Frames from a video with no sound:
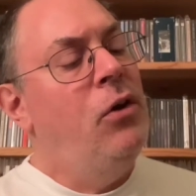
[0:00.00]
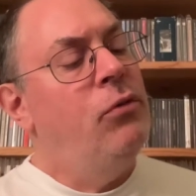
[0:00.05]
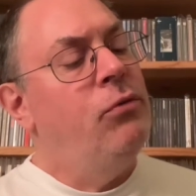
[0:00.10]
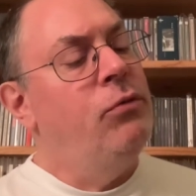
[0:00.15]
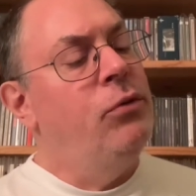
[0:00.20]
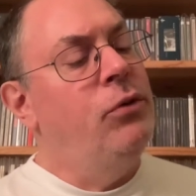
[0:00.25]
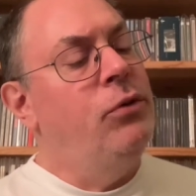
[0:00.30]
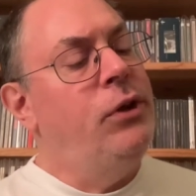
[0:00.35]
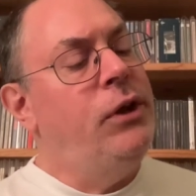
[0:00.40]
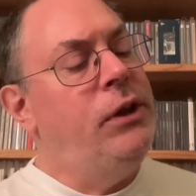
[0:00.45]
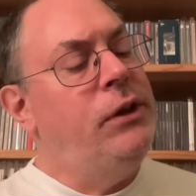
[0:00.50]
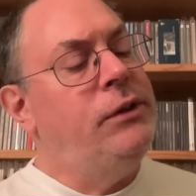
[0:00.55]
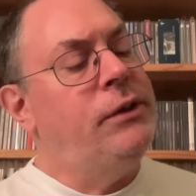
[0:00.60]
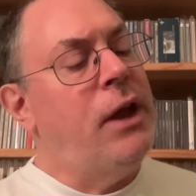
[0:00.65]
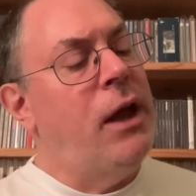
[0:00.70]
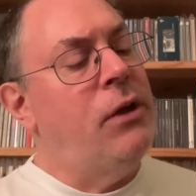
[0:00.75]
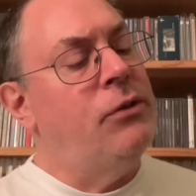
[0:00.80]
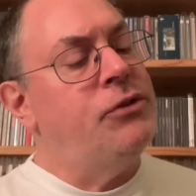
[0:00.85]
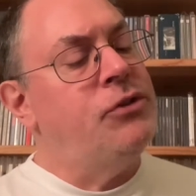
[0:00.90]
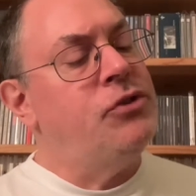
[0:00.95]
Rudy,
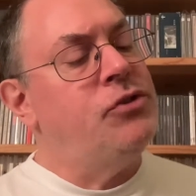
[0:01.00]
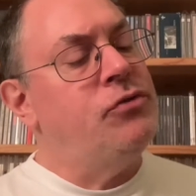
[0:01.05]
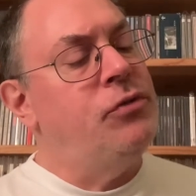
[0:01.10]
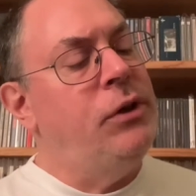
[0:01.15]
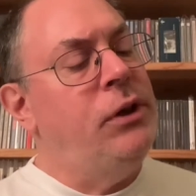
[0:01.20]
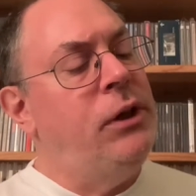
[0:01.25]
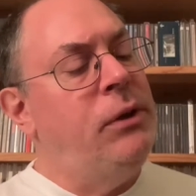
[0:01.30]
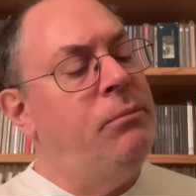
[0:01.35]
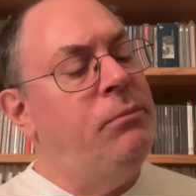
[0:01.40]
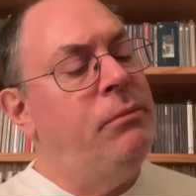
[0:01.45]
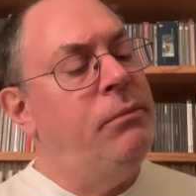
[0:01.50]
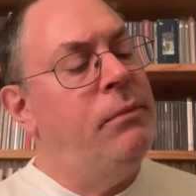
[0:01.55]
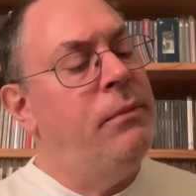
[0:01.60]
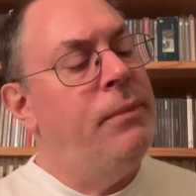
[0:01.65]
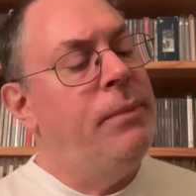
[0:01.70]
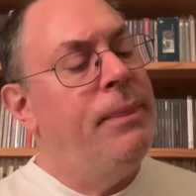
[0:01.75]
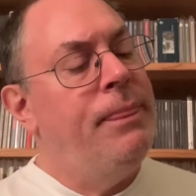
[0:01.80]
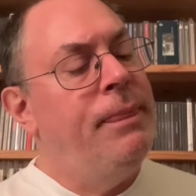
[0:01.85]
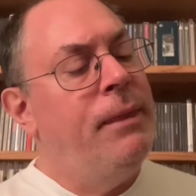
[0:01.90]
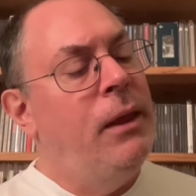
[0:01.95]
Downstream,
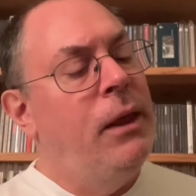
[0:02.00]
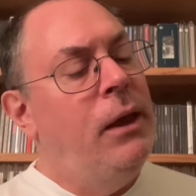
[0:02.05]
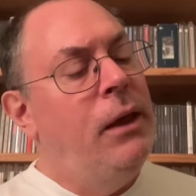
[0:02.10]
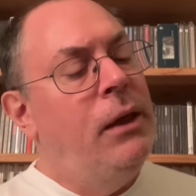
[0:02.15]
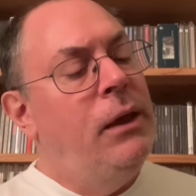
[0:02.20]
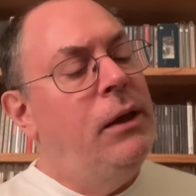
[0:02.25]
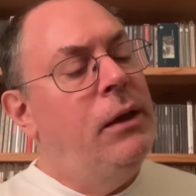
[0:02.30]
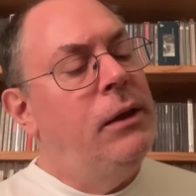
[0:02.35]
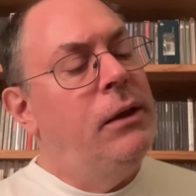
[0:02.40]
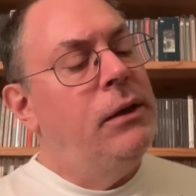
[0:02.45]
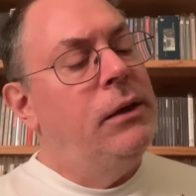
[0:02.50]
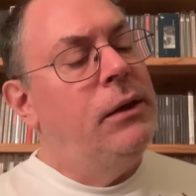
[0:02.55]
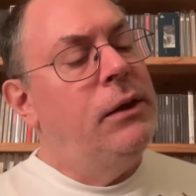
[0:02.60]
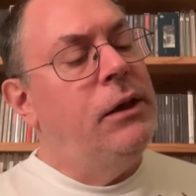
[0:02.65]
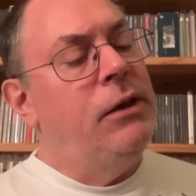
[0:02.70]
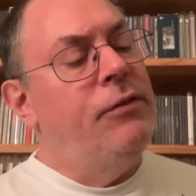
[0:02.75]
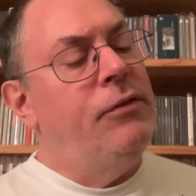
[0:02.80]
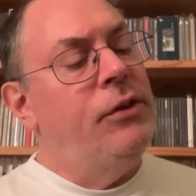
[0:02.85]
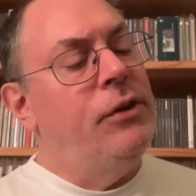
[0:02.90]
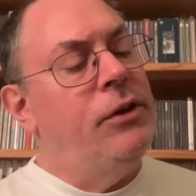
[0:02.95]

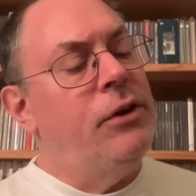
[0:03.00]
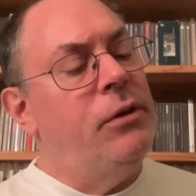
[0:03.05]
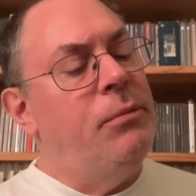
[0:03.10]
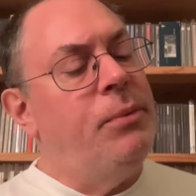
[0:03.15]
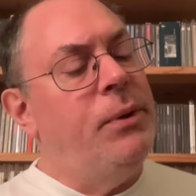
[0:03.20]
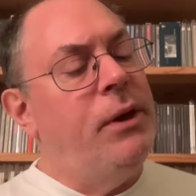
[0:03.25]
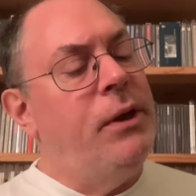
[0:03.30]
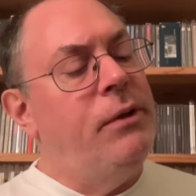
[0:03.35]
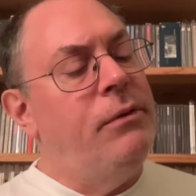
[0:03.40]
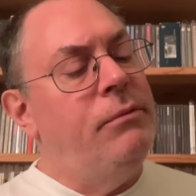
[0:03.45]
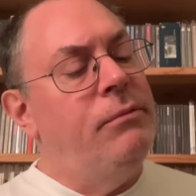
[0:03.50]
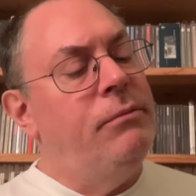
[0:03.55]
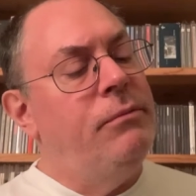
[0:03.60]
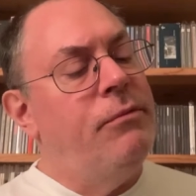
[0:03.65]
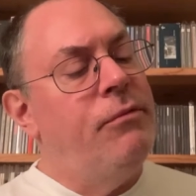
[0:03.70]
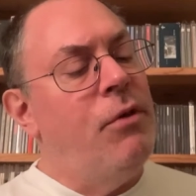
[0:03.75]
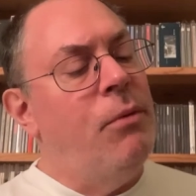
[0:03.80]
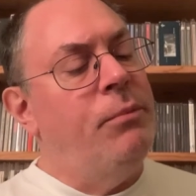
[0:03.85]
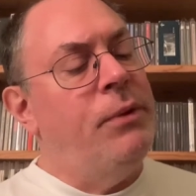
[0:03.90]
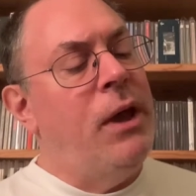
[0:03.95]
Give a Little Bit,
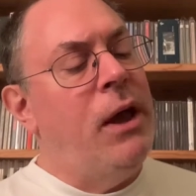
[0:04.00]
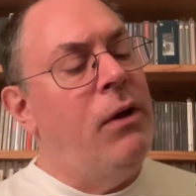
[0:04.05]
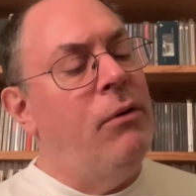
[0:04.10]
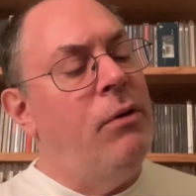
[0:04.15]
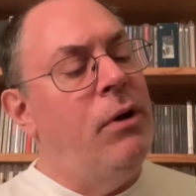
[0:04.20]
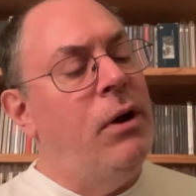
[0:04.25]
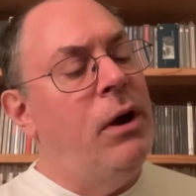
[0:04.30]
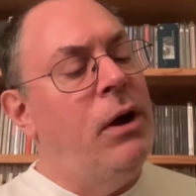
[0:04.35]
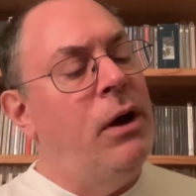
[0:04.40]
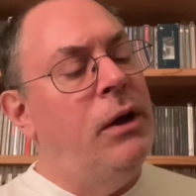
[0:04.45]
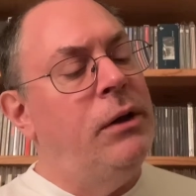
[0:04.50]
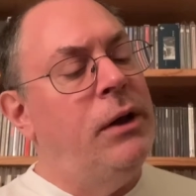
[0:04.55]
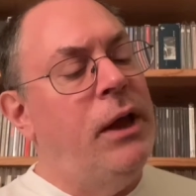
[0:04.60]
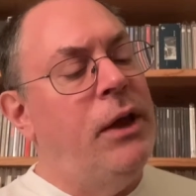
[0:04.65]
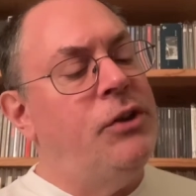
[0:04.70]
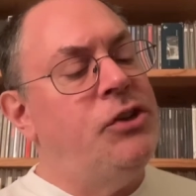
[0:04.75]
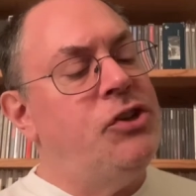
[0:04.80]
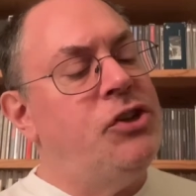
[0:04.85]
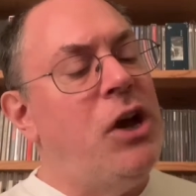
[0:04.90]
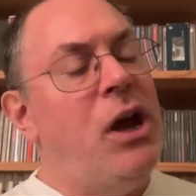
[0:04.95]
From Now On,
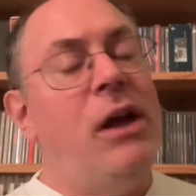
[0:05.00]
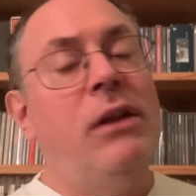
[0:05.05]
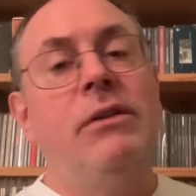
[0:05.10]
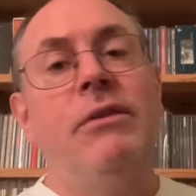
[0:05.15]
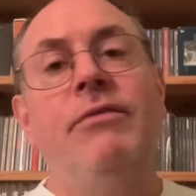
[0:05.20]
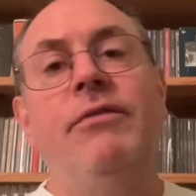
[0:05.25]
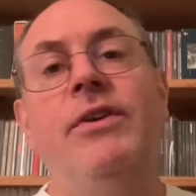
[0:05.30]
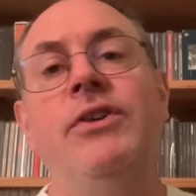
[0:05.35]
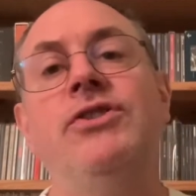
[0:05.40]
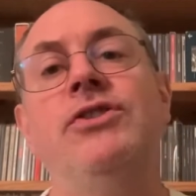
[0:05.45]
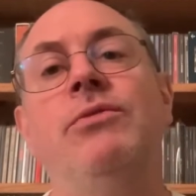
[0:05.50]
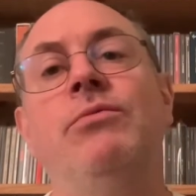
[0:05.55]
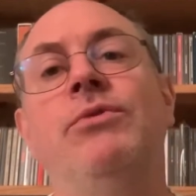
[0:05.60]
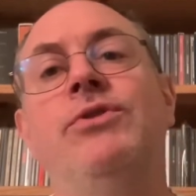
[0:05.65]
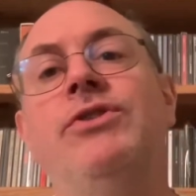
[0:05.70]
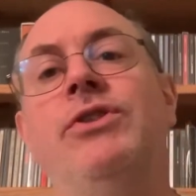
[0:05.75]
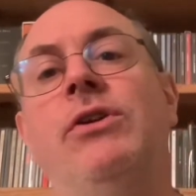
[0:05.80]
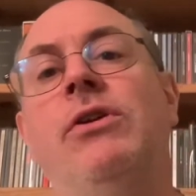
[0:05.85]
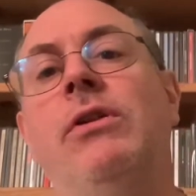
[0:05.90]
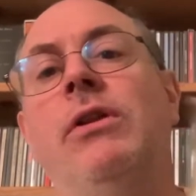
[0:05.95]
and Child of Vision
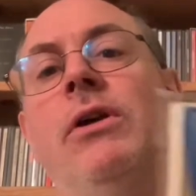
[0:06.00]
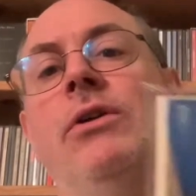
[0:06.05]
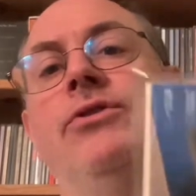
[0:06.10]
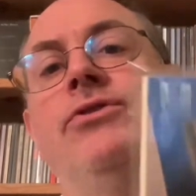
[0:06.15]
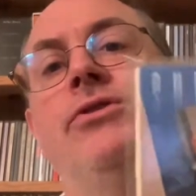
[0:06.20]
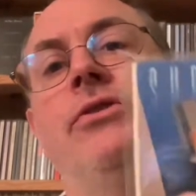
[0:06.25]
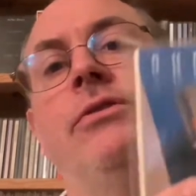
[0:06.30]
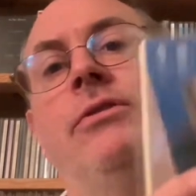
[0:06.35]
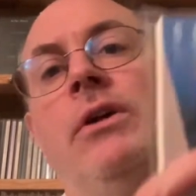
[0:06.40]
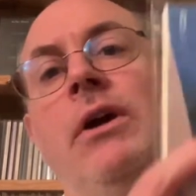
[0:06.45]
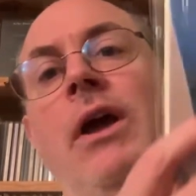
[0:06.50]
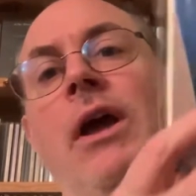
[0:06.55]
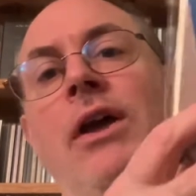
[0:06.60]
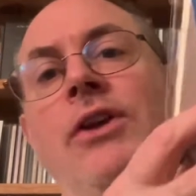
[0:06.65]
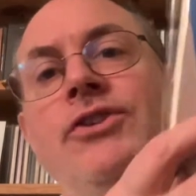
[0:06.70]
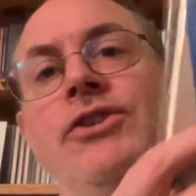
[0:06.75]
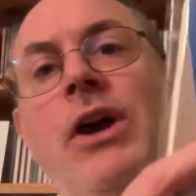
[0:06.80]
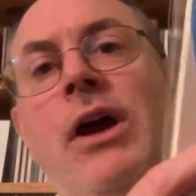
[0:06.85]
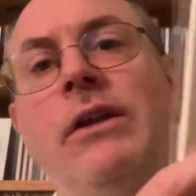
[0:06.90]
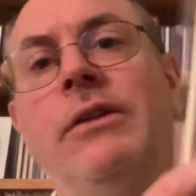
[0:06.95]
was the closer.
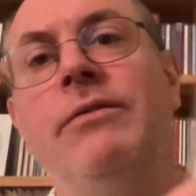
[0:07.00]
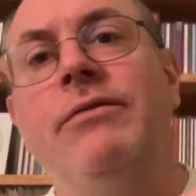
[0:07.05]
Child of